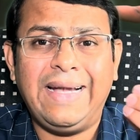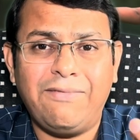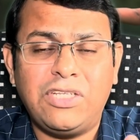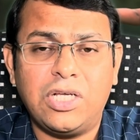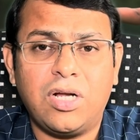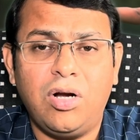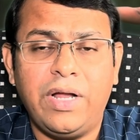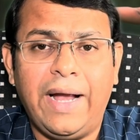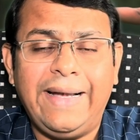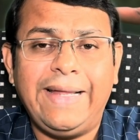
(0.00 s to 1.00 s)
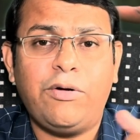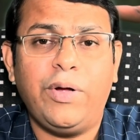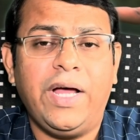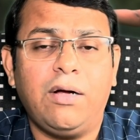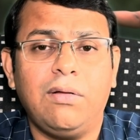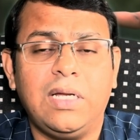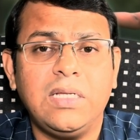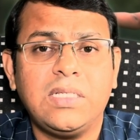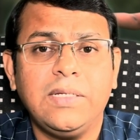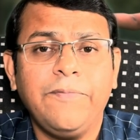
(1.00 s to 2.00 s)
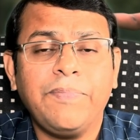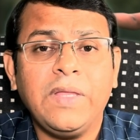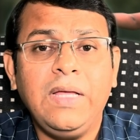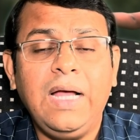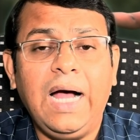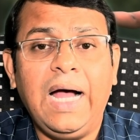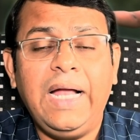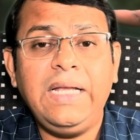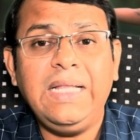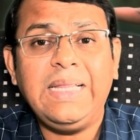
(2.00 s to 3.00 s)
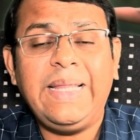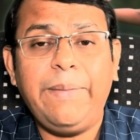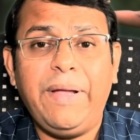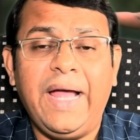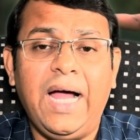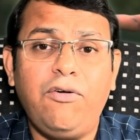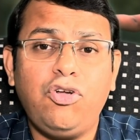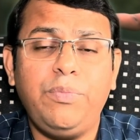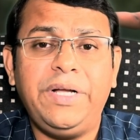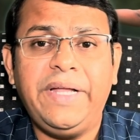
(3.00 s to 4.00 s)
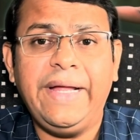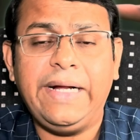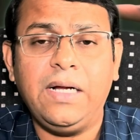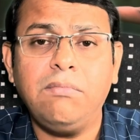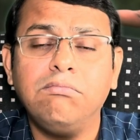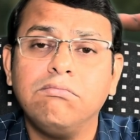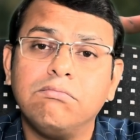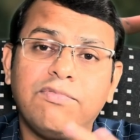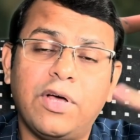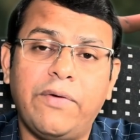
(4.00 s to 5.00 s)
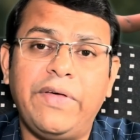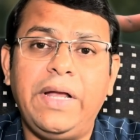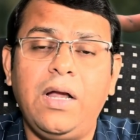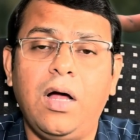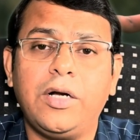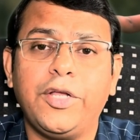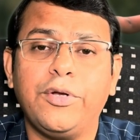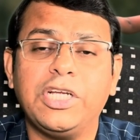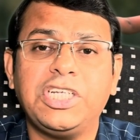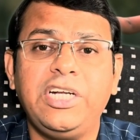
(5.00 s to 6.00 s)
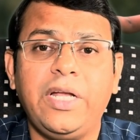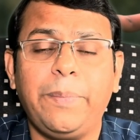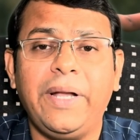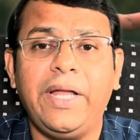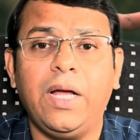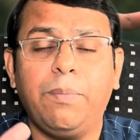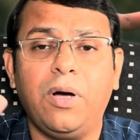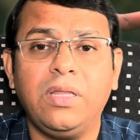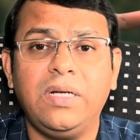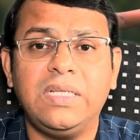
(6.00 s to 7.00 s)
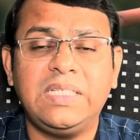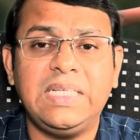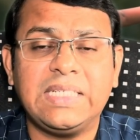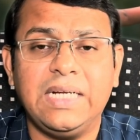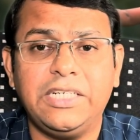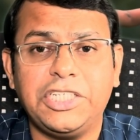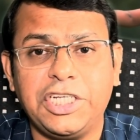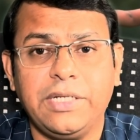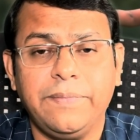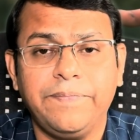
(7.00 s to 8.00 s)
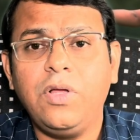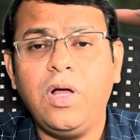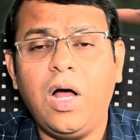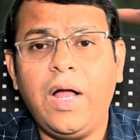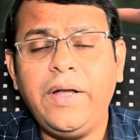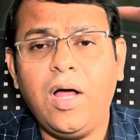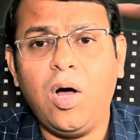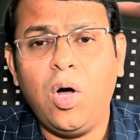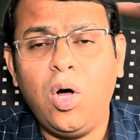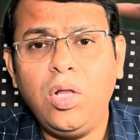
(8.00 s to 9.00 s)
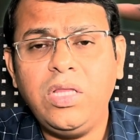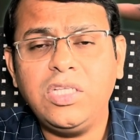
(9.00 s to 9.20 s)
which are called anticoagulants, and they may have to be taken for a very long duration depending upon the disease condition. And all the